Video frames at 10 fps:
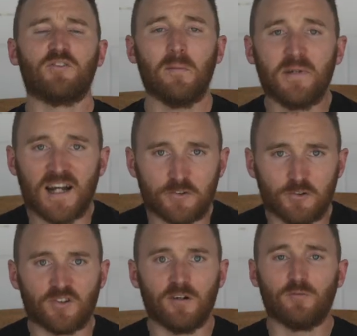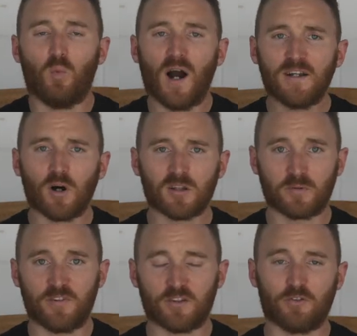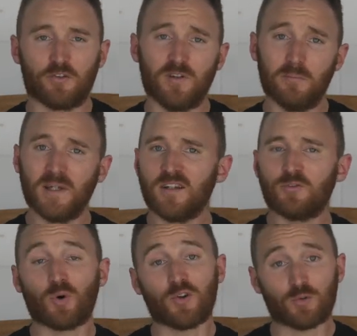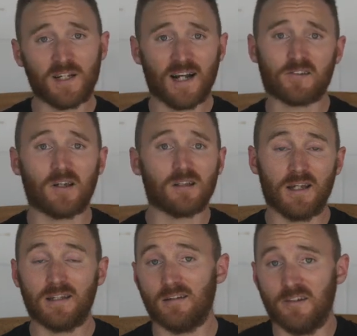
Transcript: So you might be asking yourself, why do all the professionals film indoors when outside light